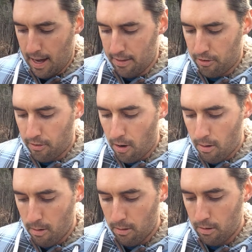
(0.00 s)
And
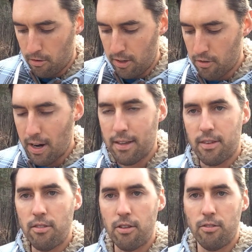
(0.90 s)
so she
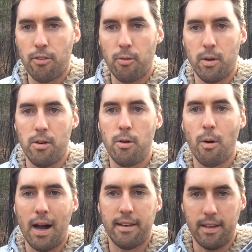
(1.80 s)
transitions to a
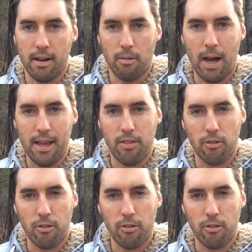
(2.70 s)
new idea, right?